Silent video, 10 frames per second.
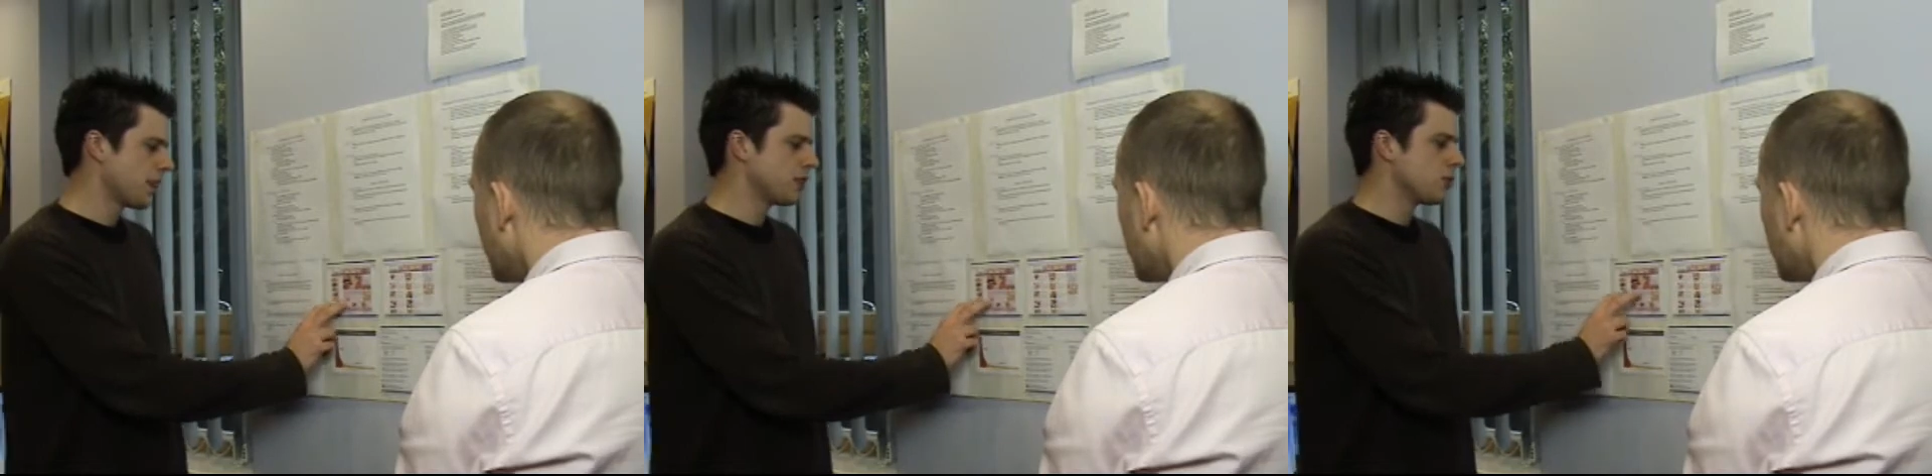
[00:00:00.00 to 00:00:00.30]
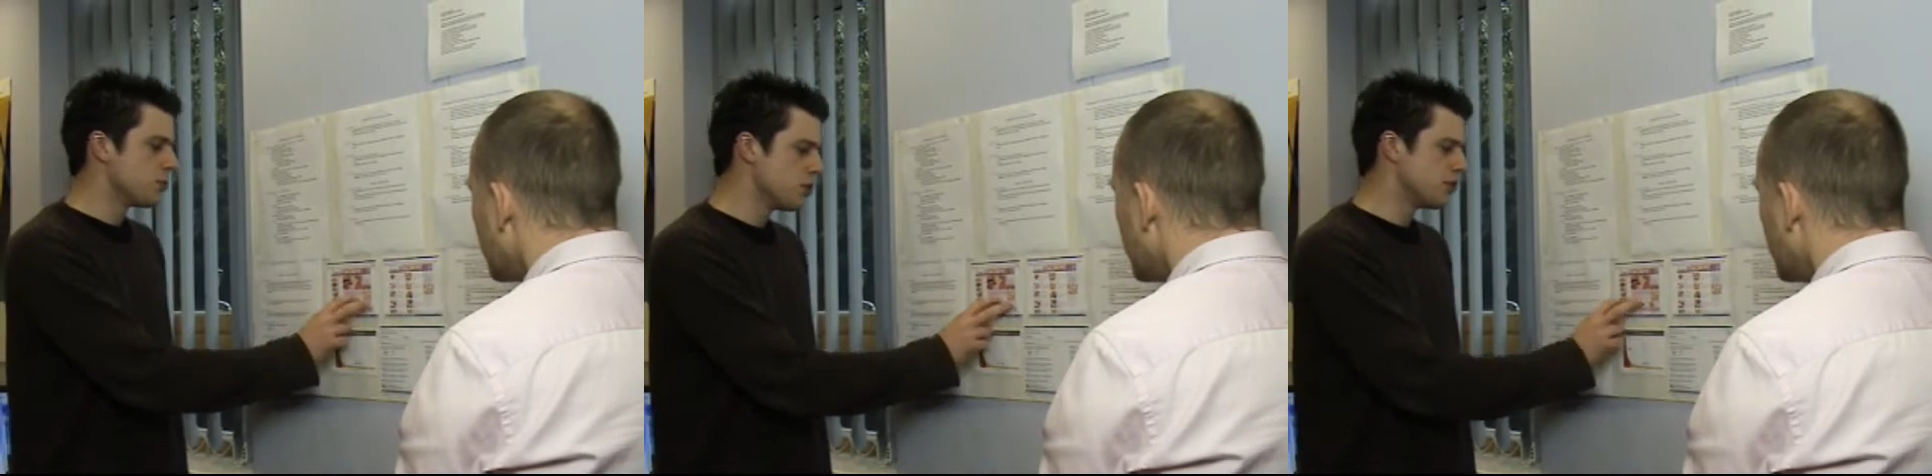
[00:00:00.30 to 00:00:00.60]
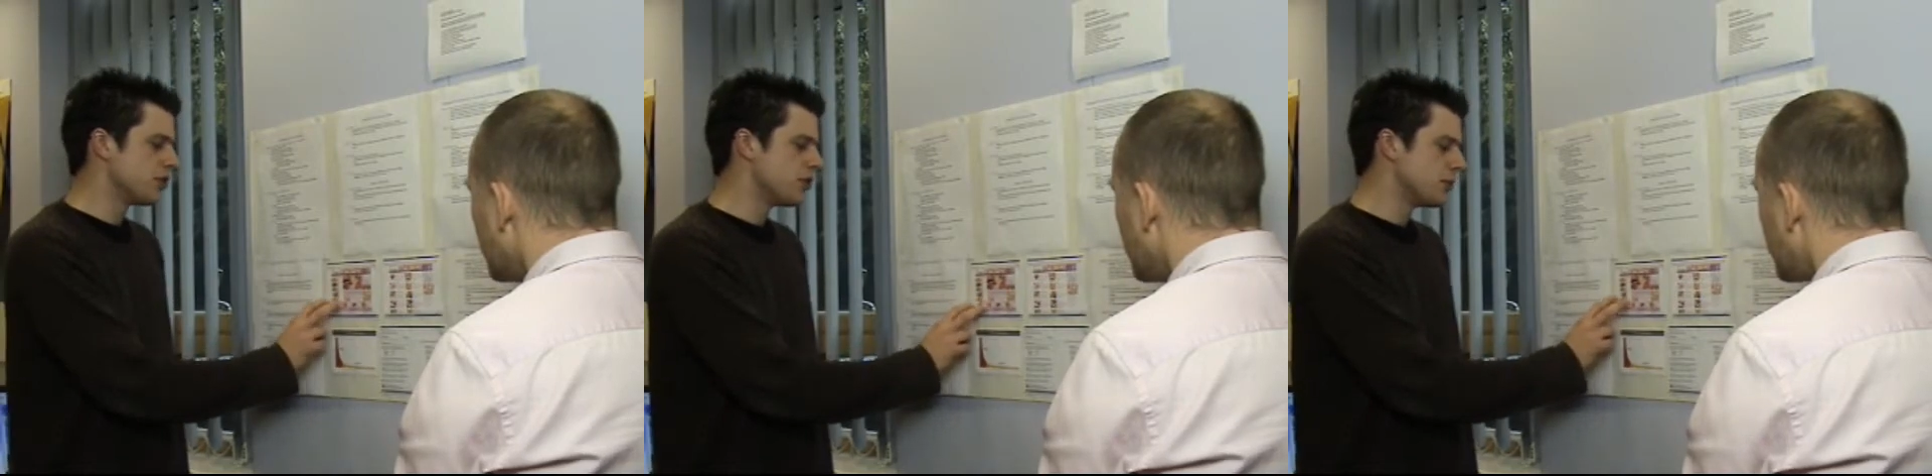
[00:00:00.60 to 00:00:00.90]
things
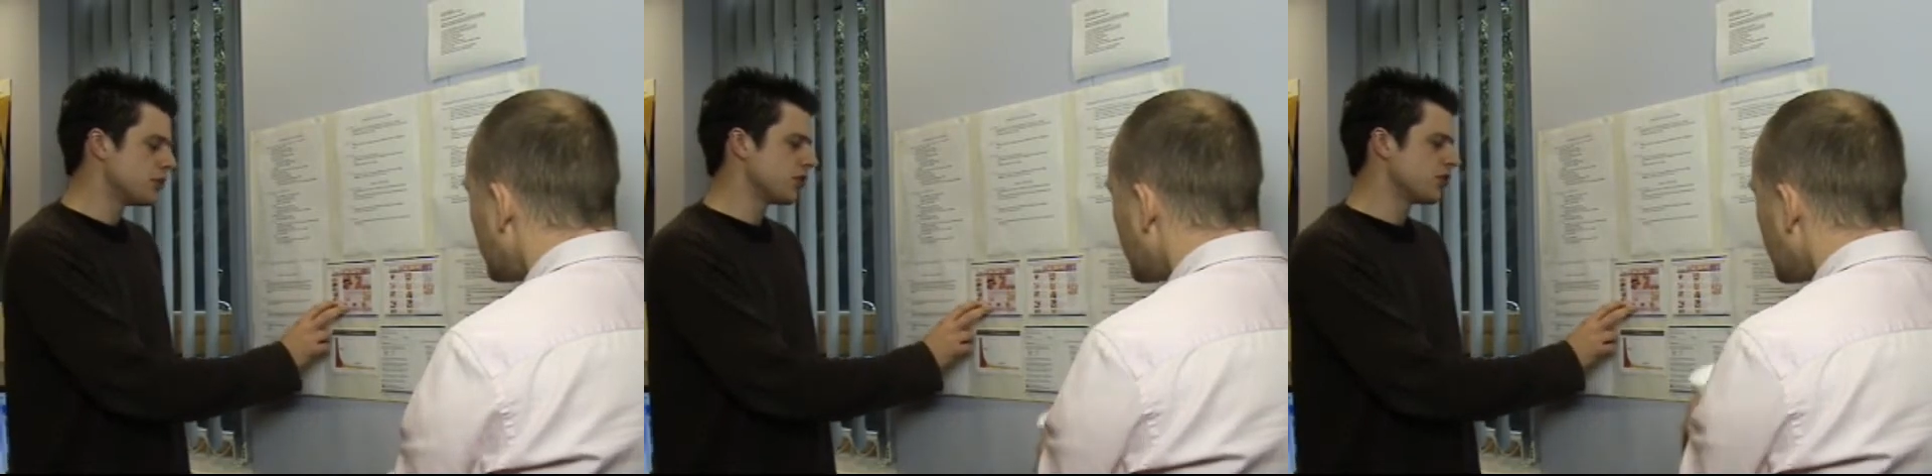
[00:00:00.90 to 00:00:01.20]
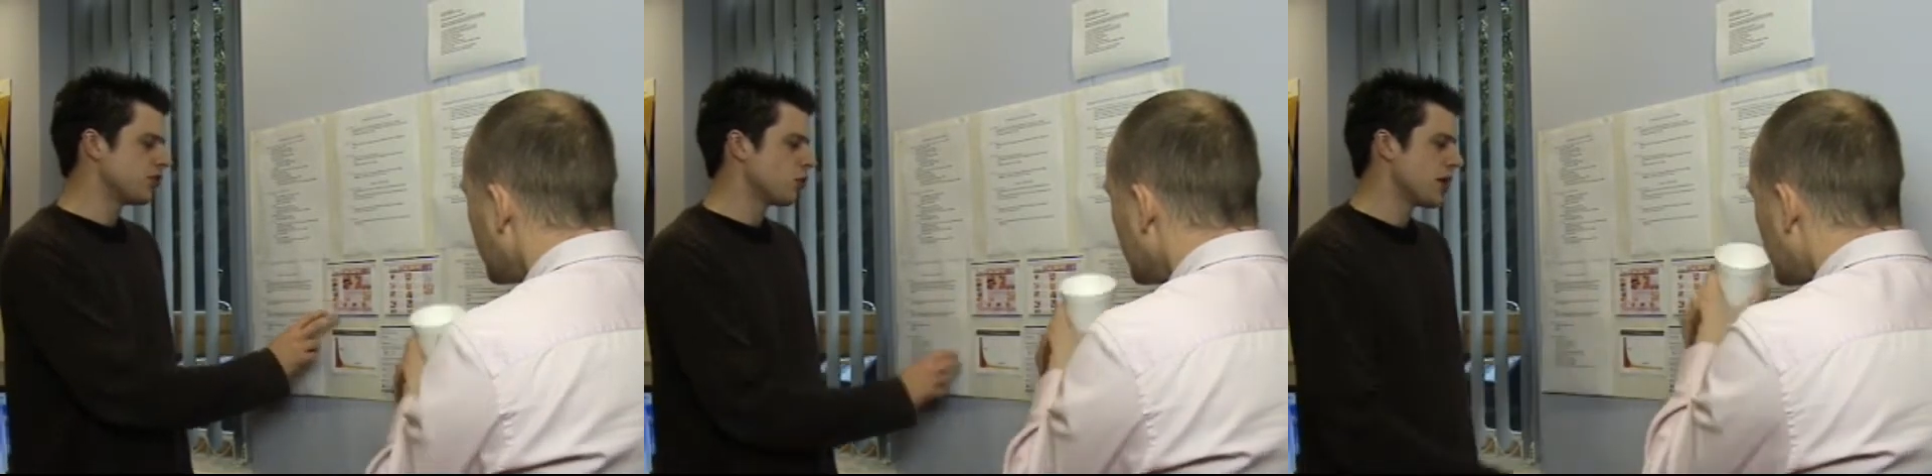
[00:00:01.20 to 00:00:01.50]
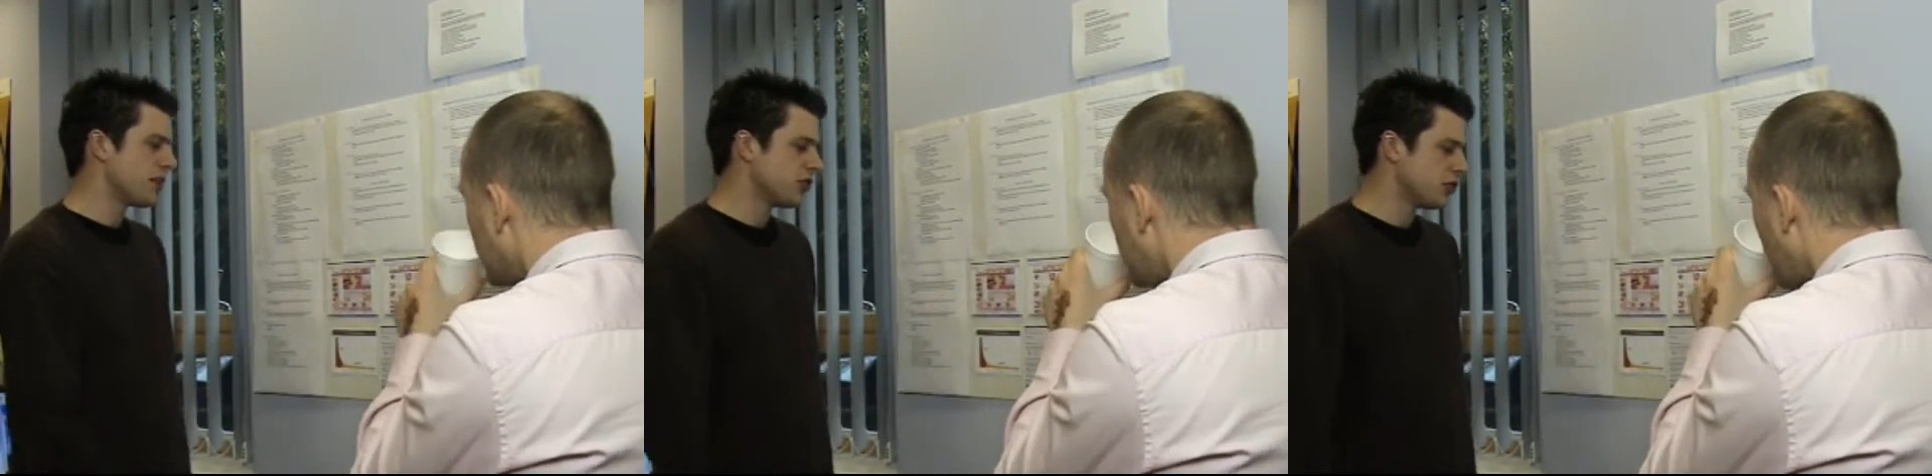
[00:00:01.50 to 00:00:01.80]
moved into positions
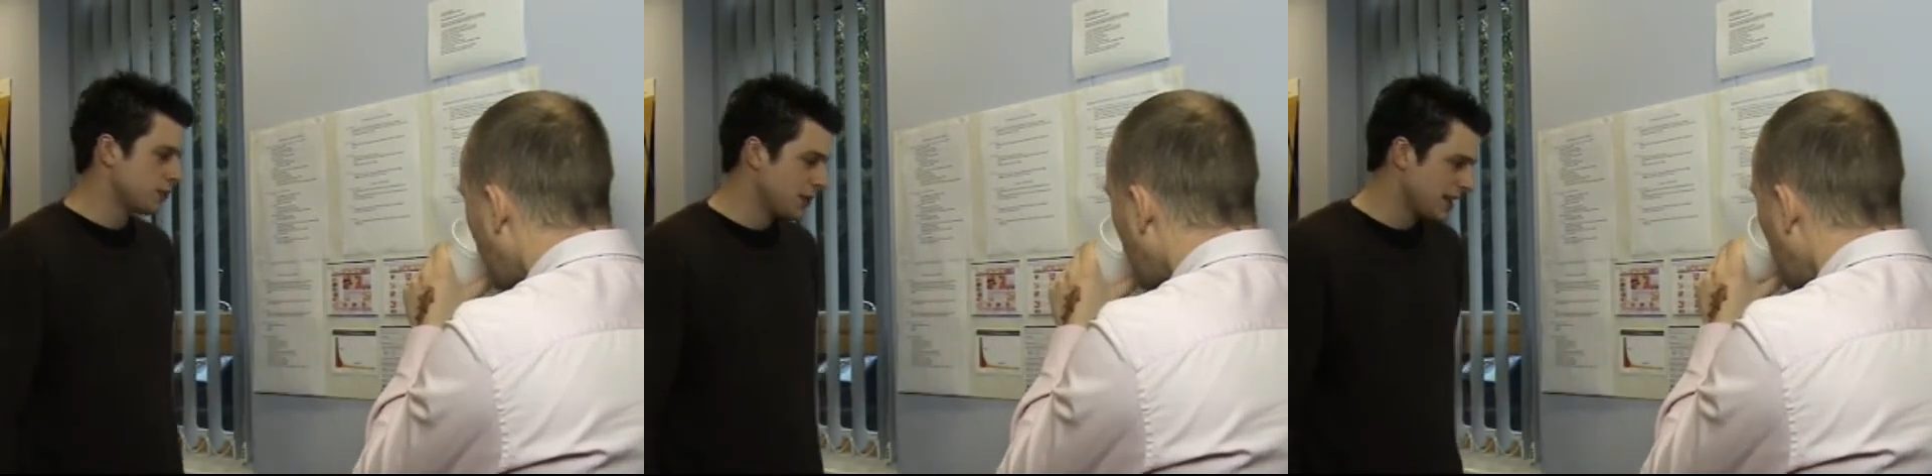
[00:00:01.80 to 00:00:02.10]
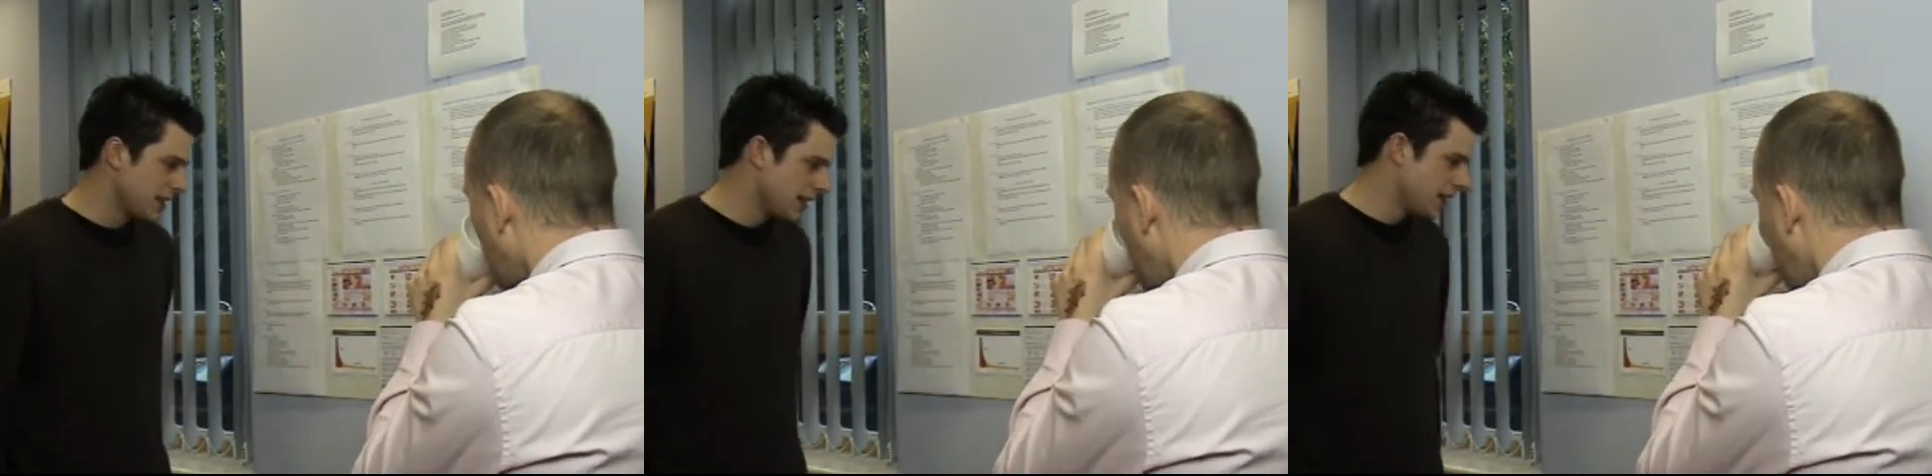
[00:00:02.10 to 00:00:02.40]
where they should be,